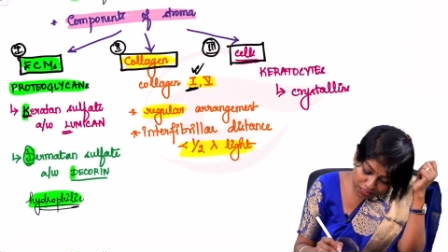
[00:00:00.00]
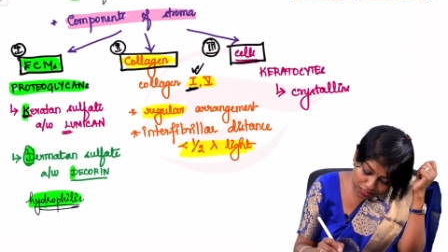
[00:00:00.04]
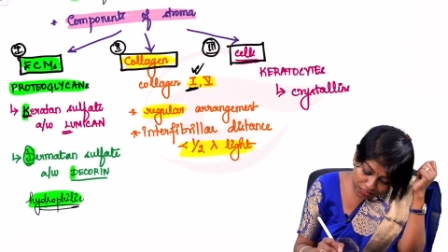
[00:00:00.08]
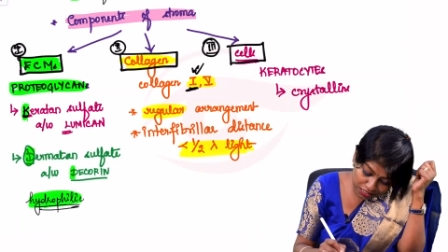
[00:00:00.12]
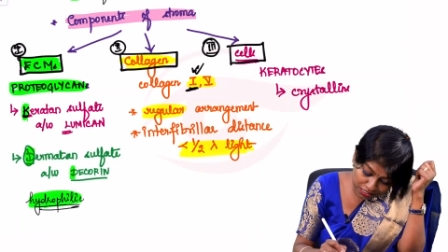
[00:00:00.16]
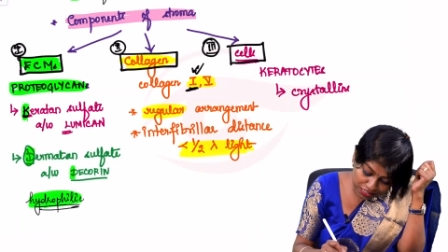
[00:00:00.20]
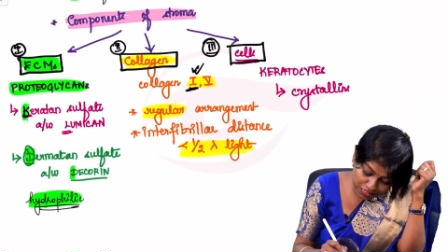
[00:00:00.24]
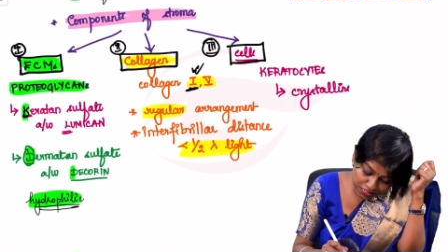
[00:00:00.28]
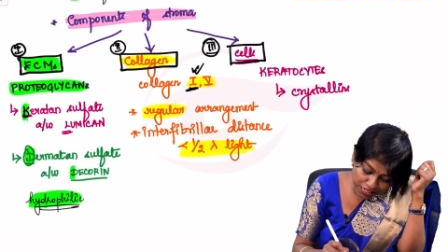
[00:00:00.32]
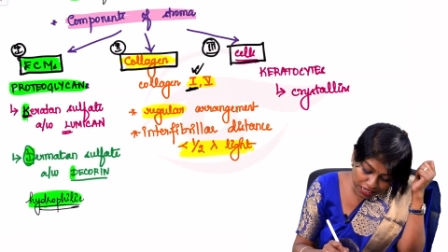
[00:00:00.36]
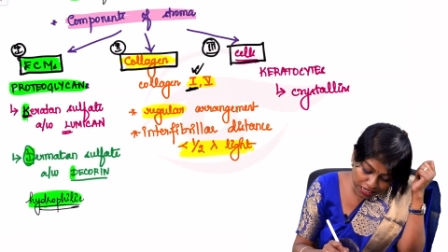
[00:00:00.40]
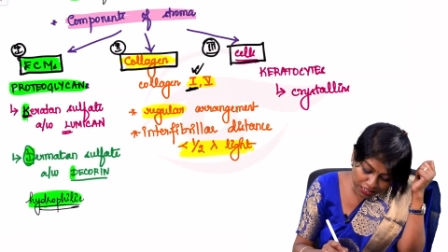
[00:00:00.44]

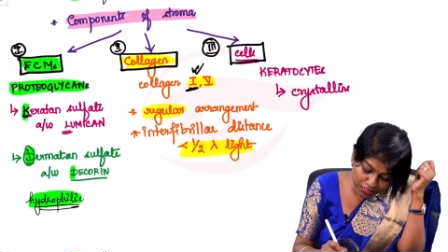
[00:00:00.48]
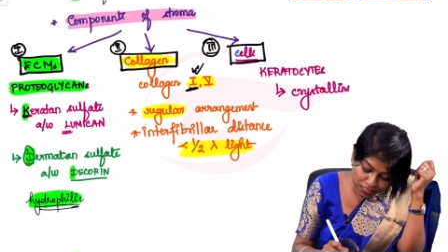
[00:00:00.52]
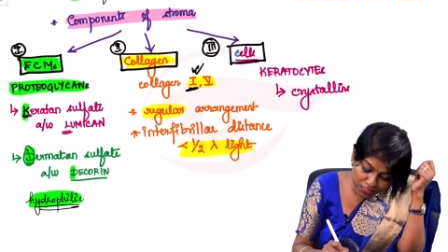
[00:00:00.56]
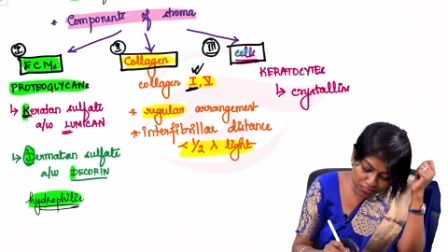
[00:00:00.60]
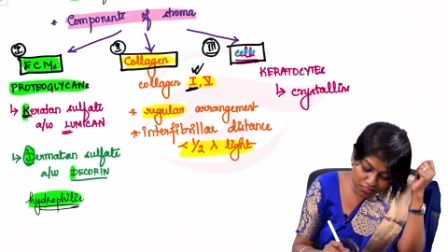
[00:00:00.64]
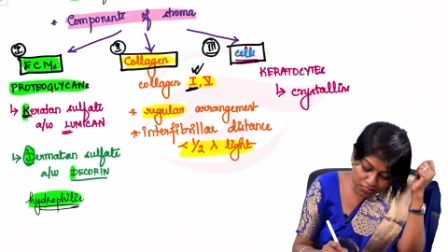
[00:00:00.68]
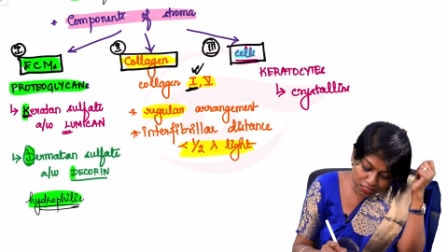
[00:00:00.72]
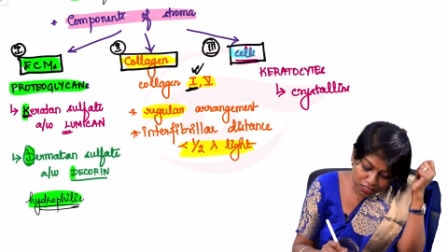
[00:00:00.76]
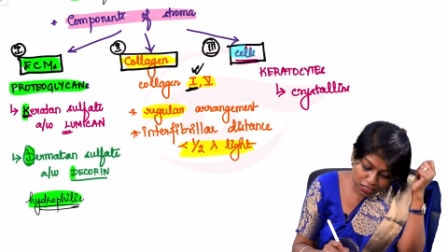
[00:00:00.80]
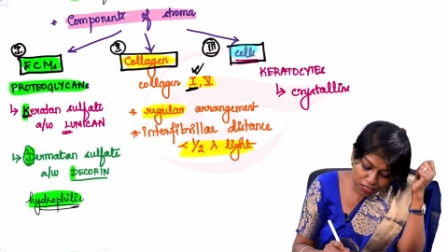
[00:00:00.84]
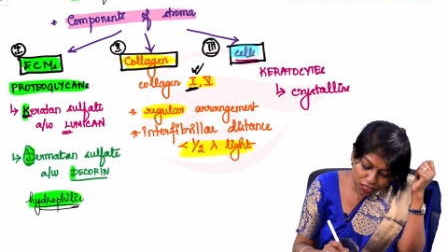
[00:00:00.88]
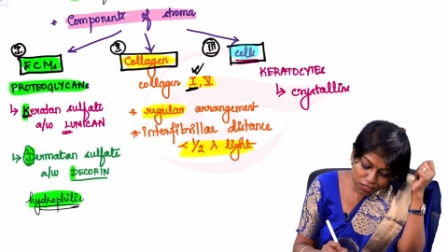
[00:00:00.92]
is
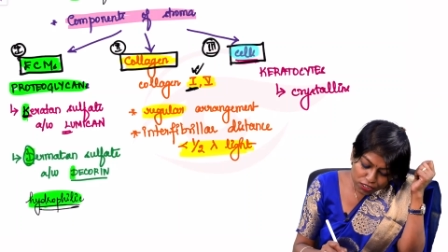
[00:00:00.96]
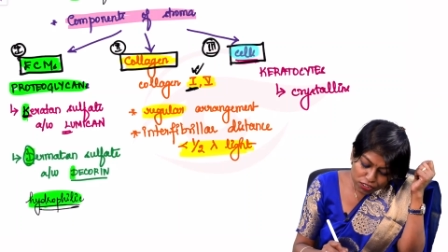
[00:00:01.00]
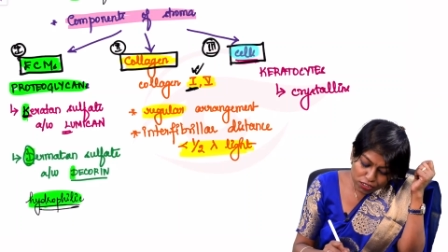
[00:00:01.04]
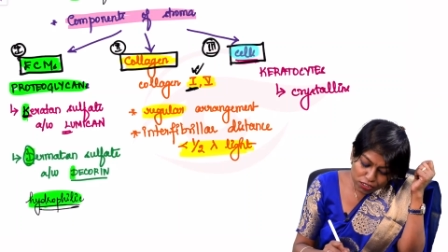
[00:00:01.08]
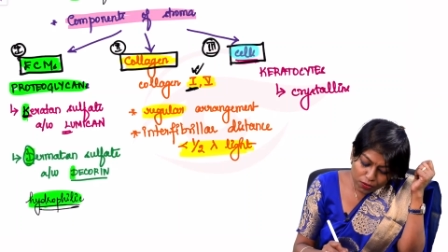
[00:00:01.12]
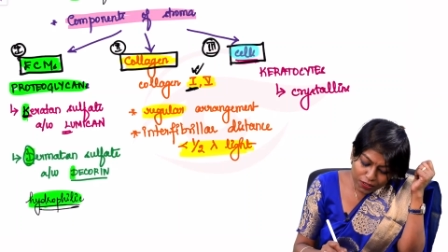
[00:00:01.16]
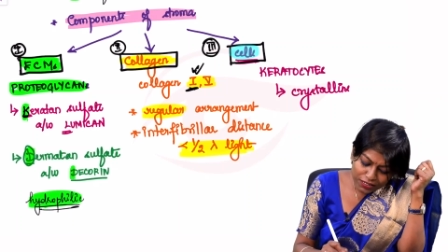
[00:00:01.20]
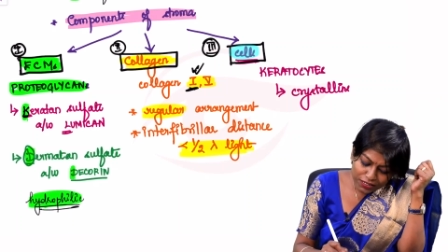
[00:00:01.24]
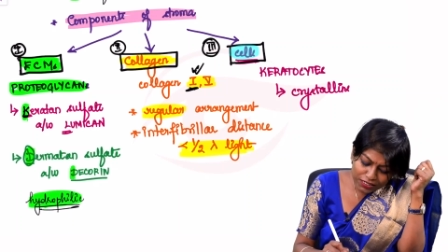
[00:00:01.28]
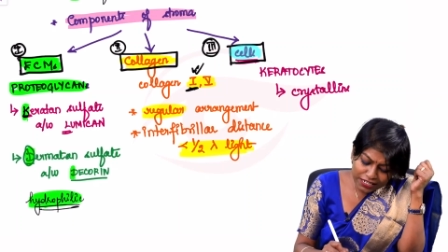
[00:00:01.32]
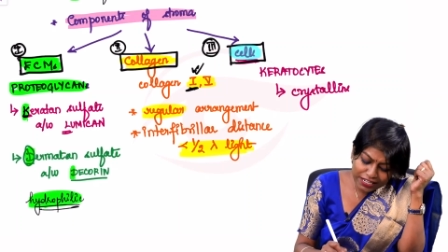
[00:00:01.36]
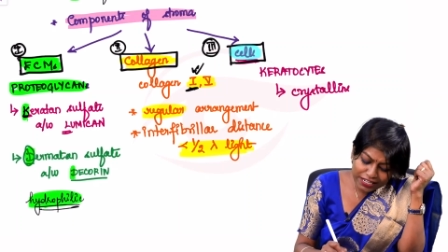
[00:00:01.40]
cells.
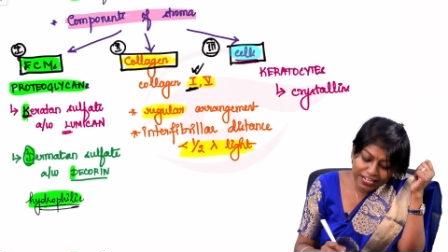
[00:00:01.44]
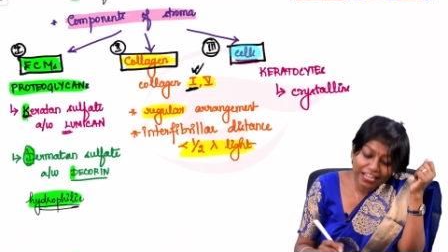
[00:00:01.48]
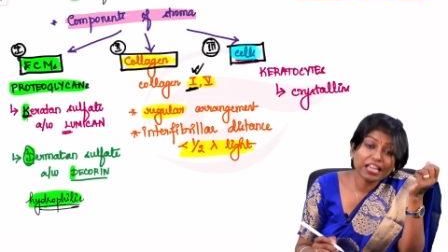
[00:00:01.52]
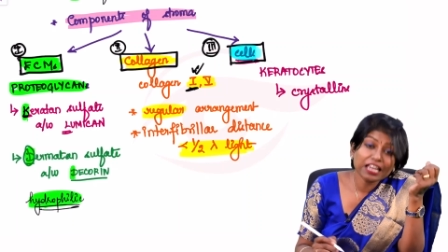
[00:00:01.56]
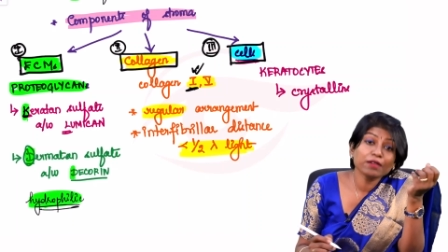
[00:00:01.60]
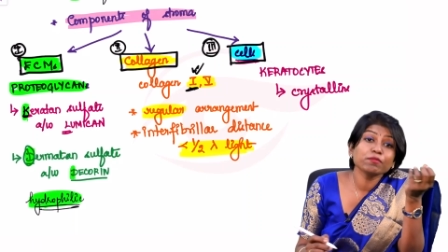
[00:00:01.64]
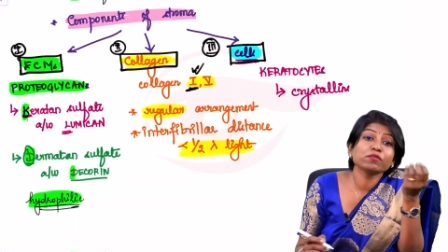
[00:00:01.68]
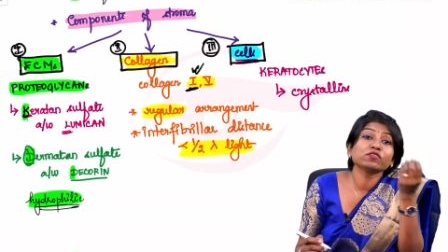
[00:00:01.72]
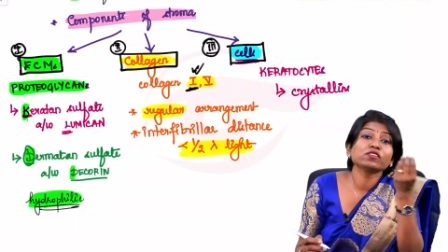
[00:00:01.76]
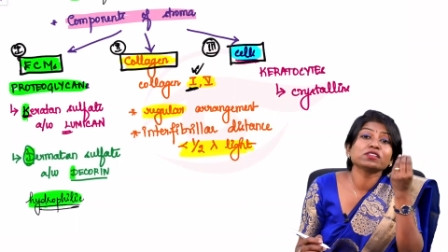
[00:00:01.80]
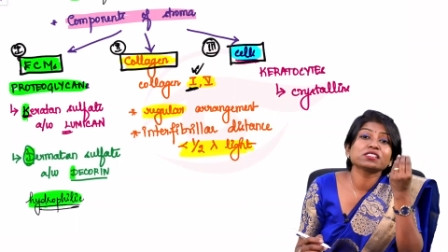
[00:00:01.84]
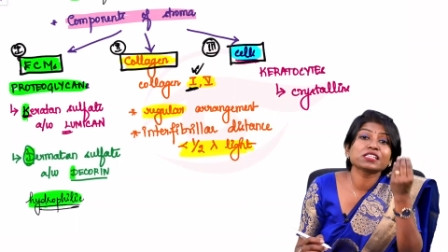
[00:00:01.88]
So what are the
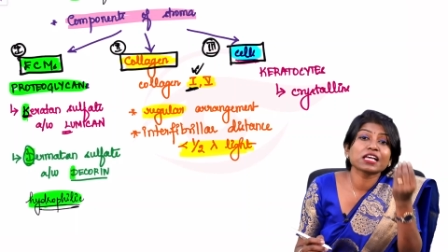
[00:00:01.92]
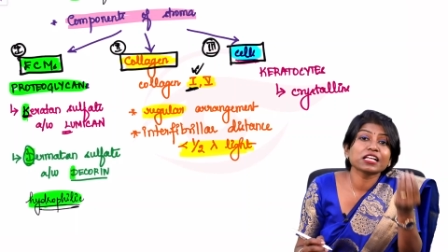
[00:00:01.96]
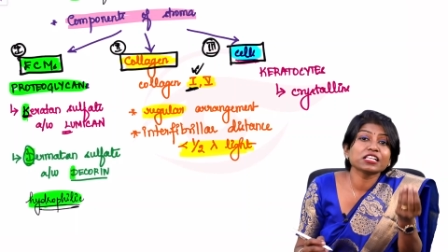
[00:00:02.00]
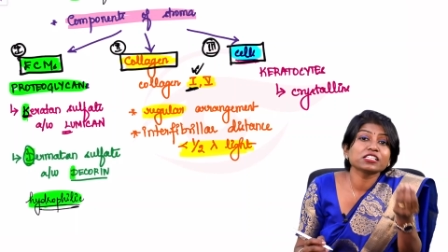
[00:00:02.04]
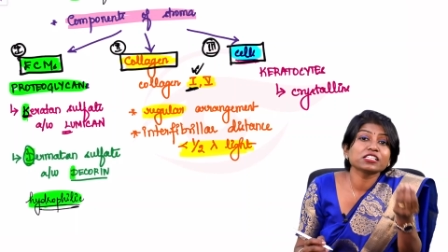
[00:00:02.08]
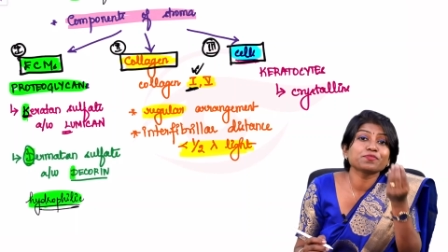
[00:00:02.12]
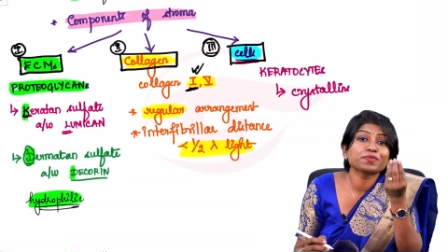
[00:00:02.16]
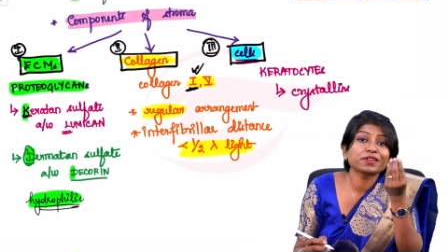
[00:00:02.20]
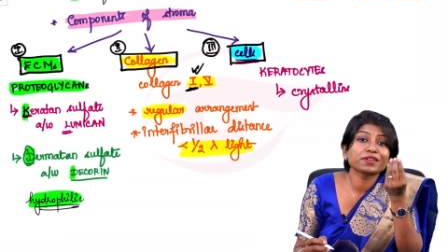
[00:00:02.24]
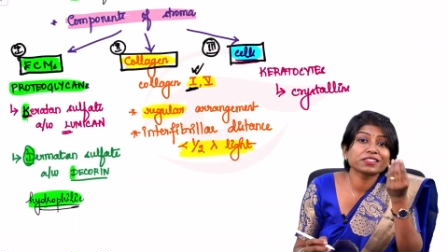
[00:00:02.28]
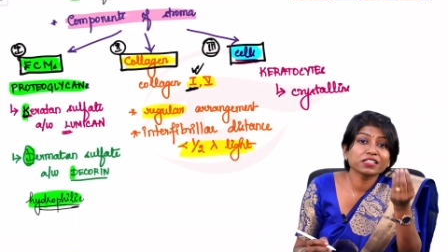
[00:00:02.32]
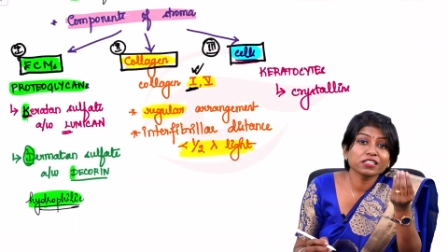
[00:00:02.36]
name of the
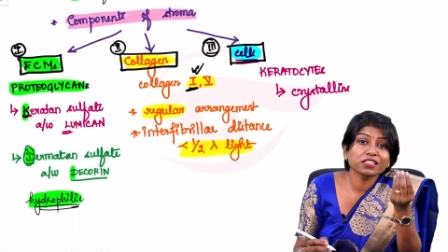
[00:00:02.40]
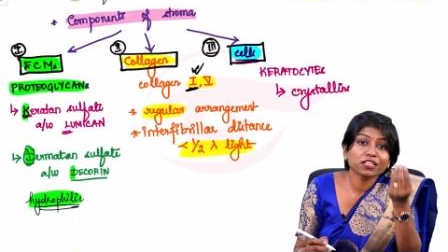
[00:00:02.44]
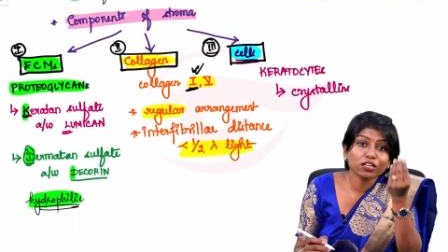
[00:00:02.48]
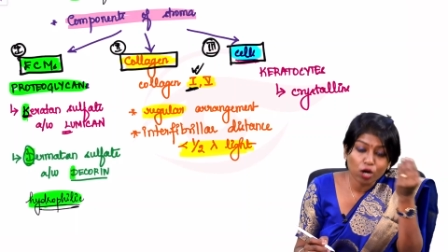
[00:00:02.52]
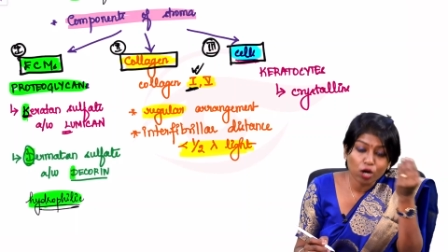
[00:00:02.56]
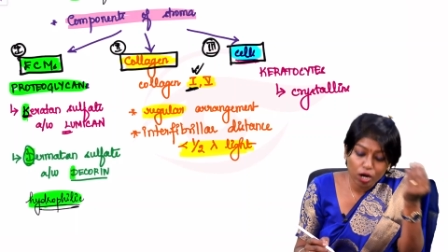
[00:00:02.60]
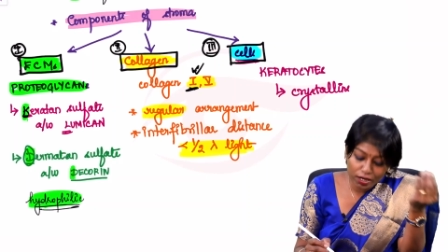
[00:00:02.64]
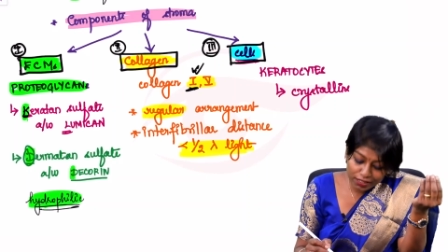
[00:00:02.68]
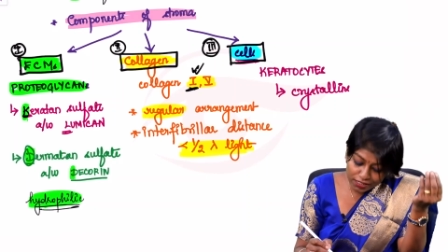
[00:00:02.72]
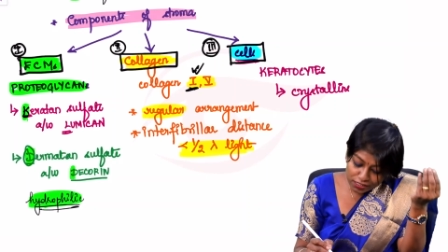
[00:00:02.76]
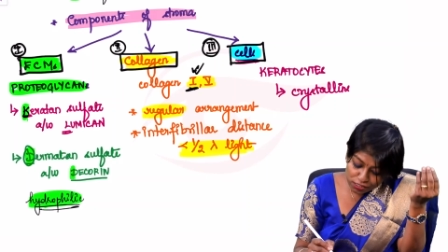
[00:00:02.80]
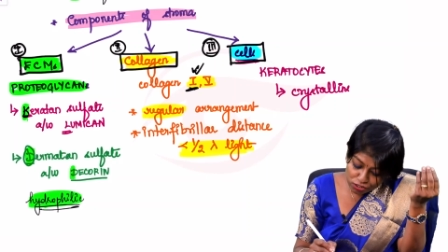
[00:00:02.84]
cells present in
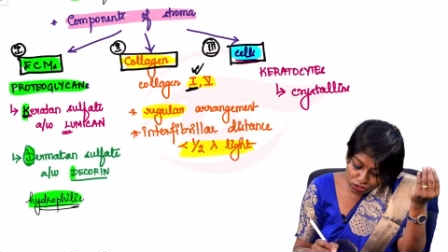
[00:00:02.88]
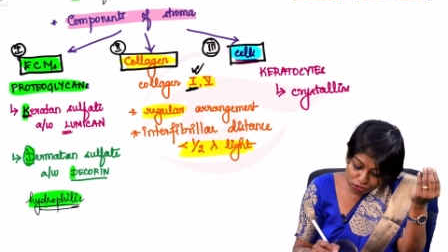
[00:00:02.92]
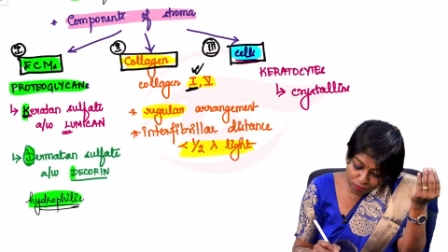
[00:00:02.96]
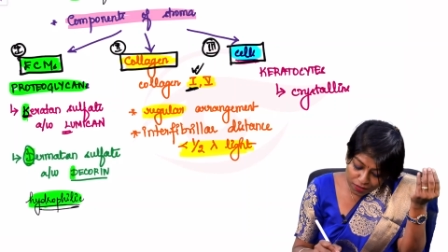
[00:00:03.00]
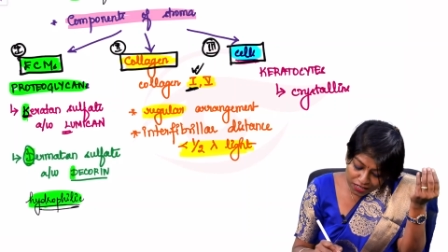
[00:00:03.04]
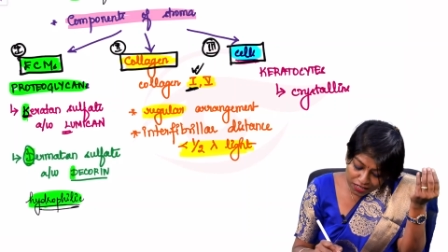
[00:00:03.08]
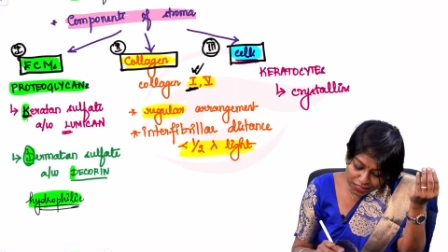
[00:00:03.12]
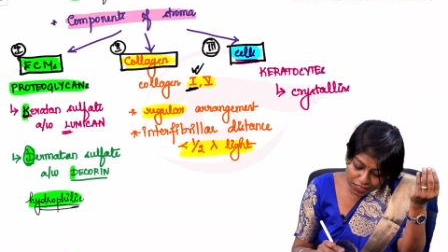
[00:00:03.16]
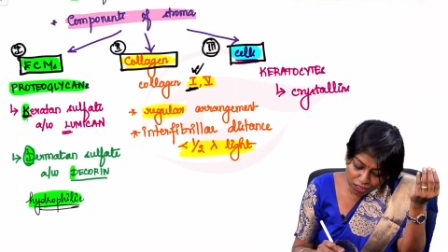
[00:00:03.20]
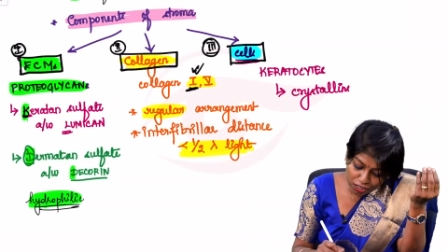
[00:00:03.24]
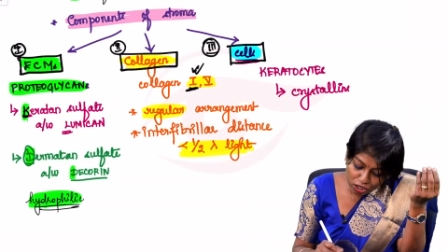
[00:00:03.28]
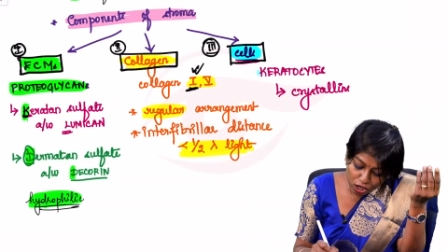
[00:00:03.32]
the corneal stroma?